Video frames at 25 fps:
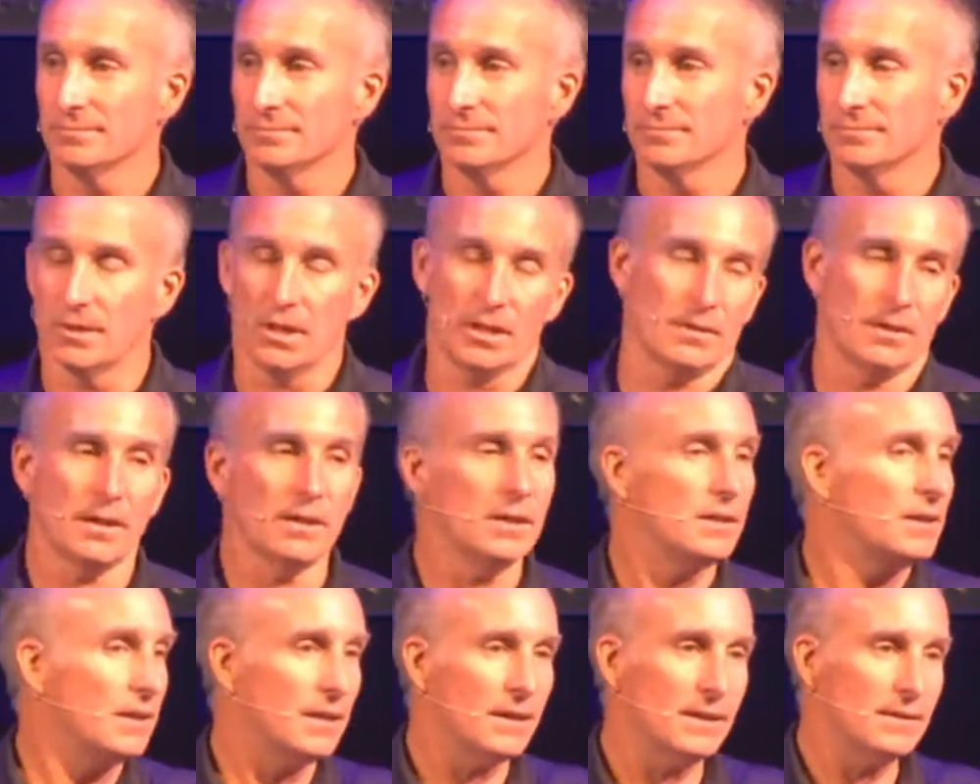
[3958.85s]
Not
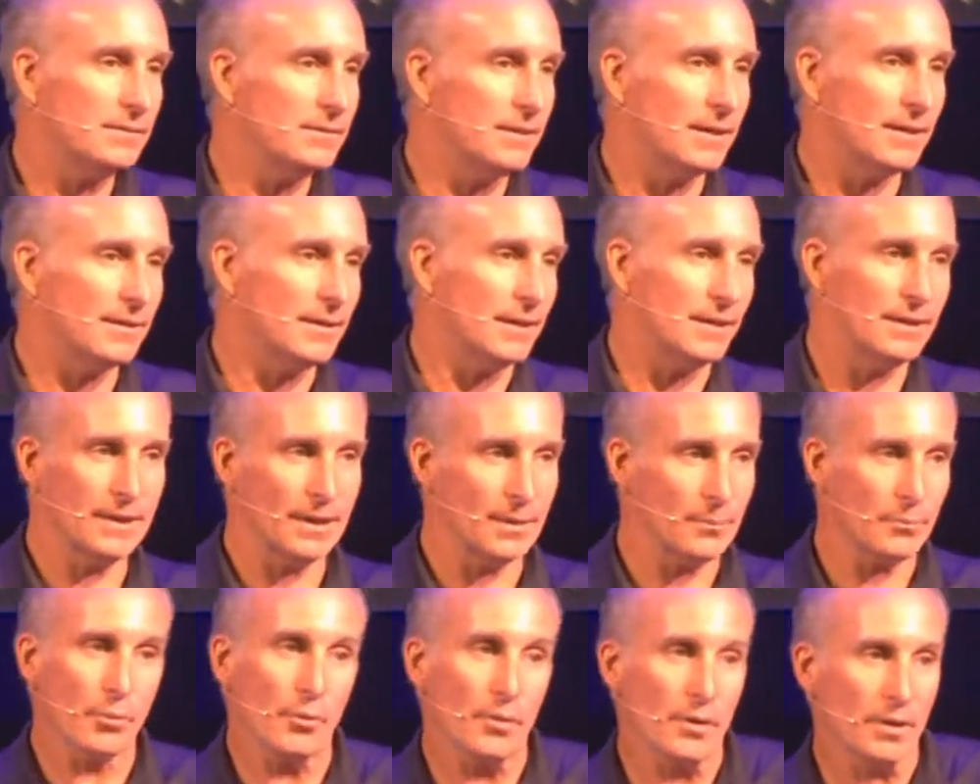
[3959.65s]
99, not
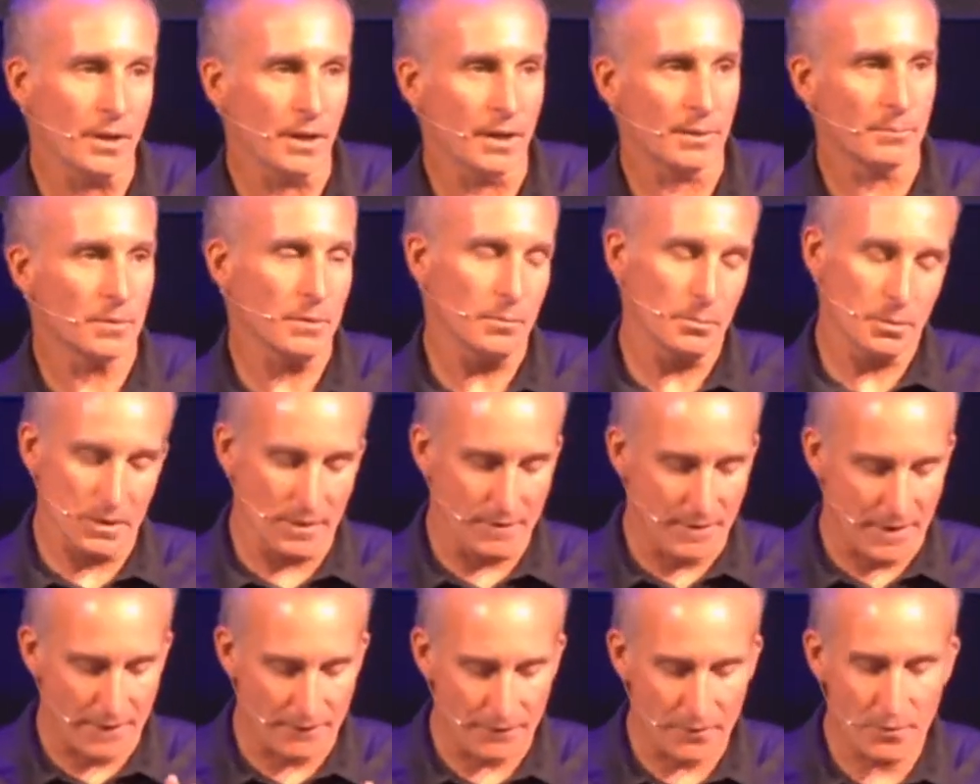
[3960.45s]
99.9. I'm going to
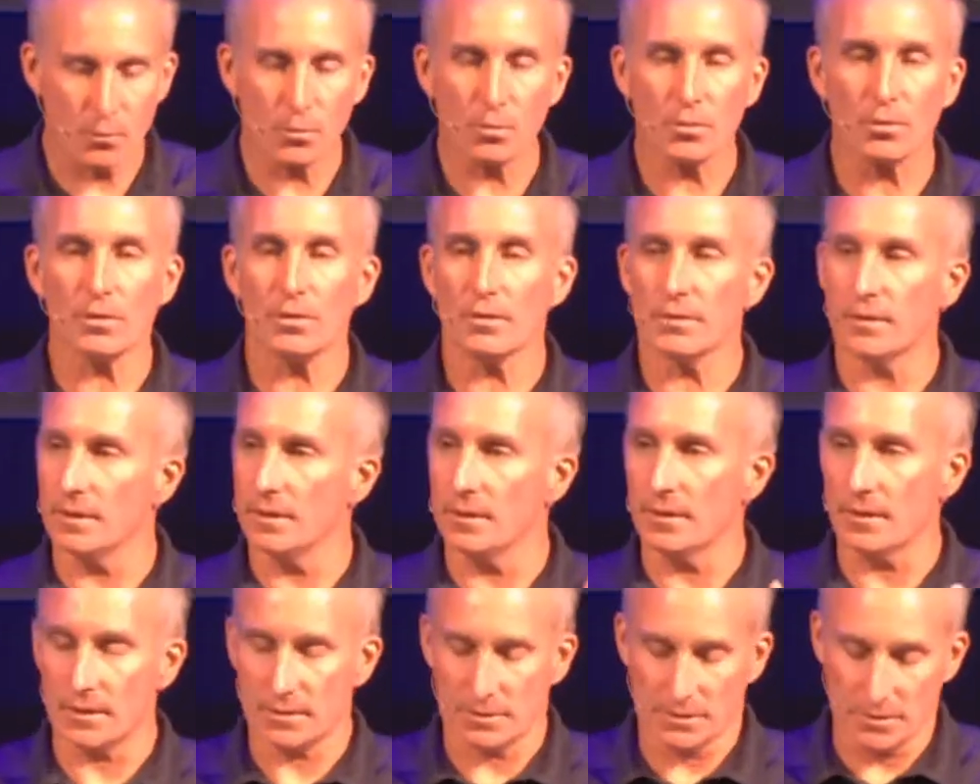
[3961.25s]
believe every word that
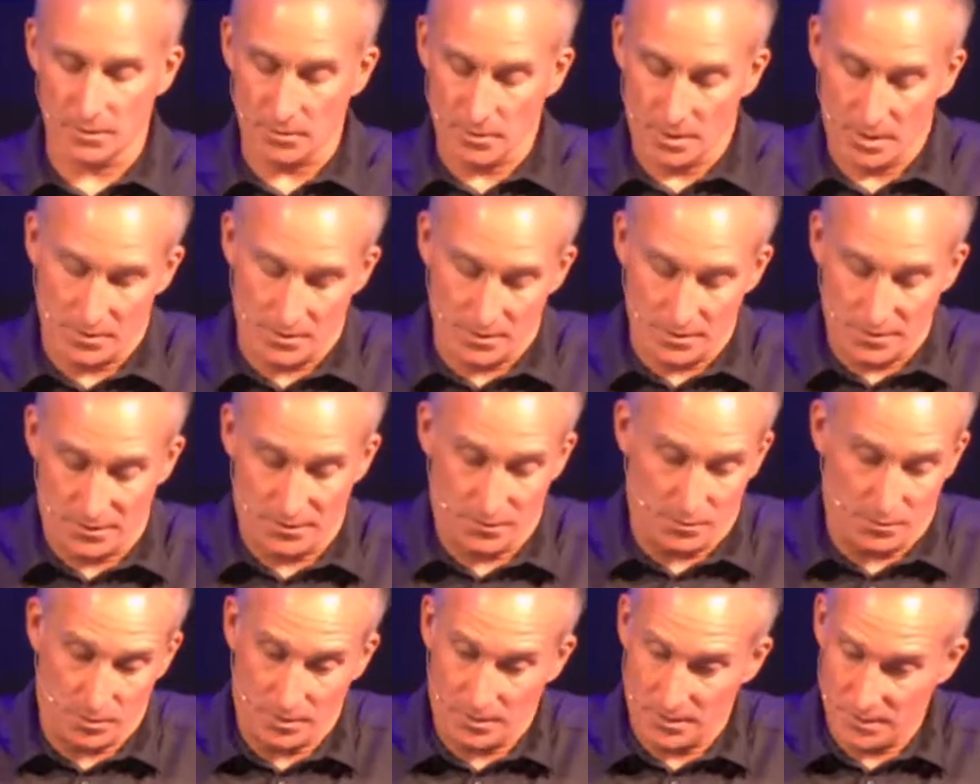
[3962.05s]
I can say, okay, this
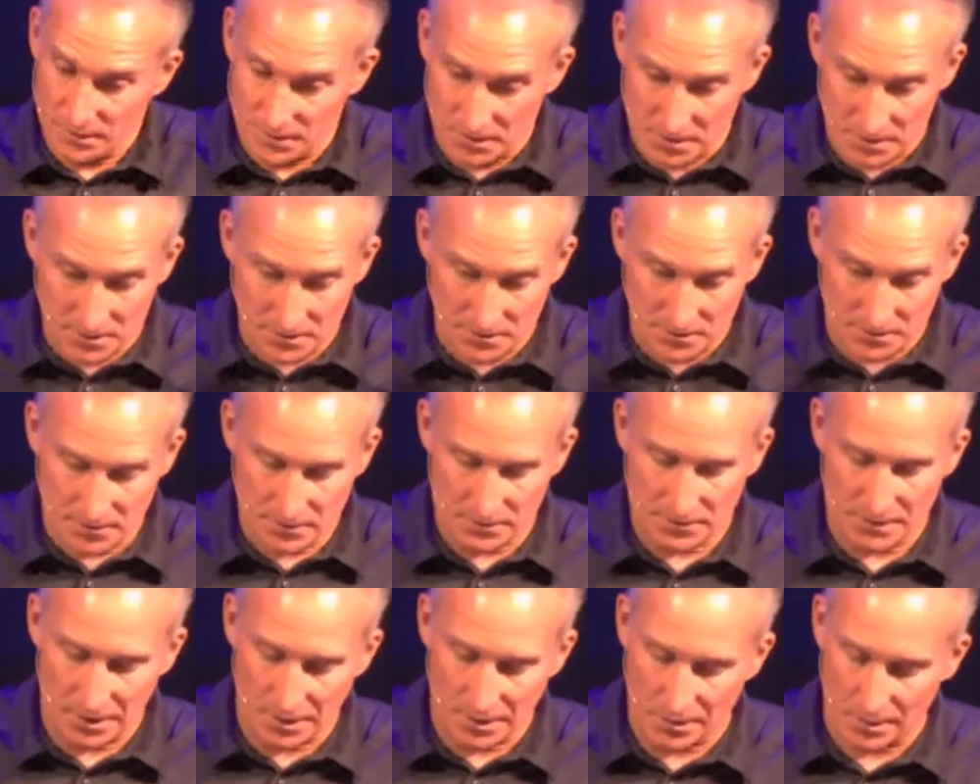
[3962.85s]
is it says, this
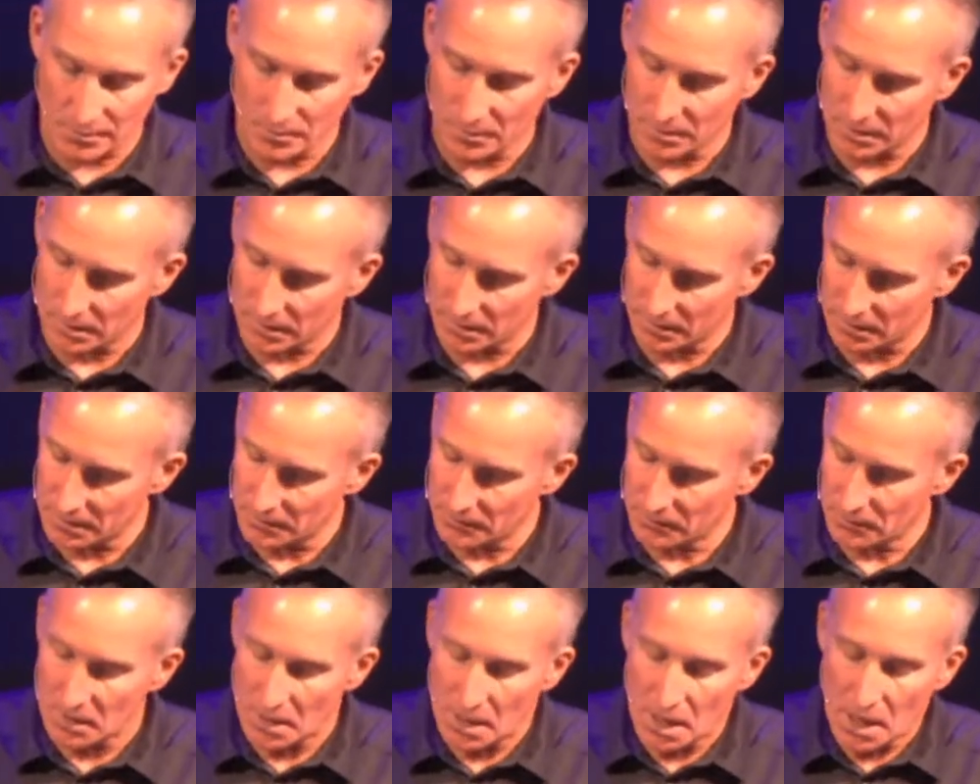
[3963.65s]
is how I'm going to live.